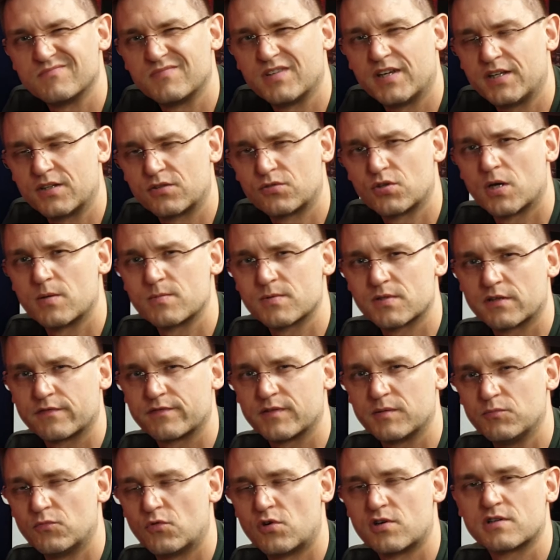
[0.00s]
In terms of
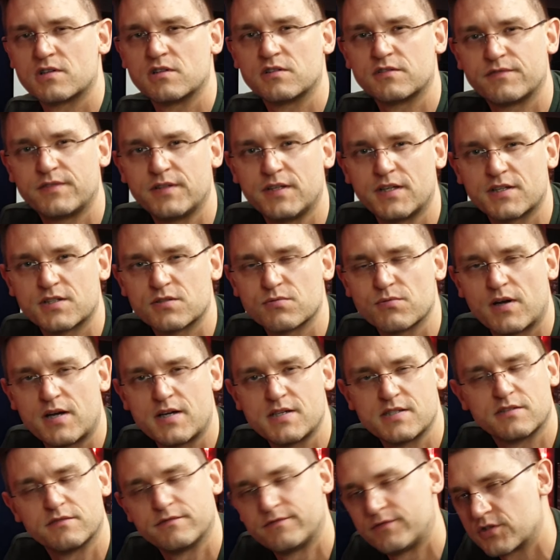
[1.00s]
Immortals Fenyx
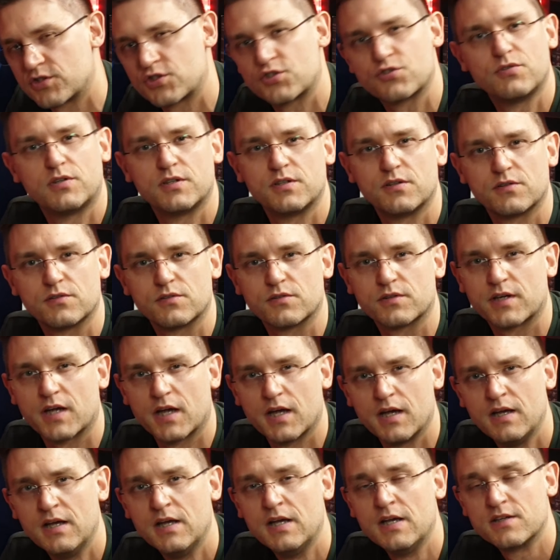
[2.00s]
Rising, for sure not,
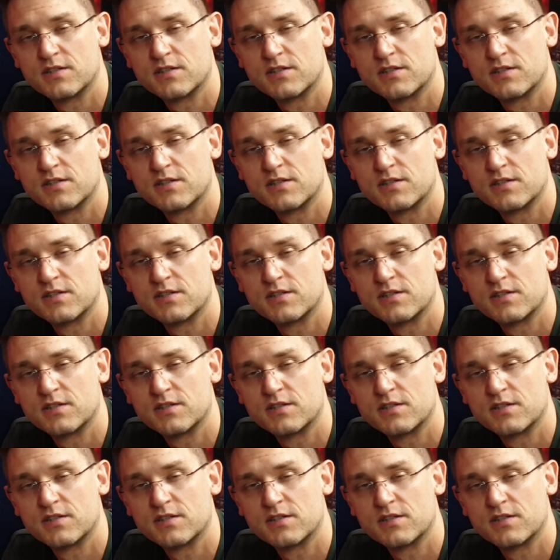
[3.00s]
okay?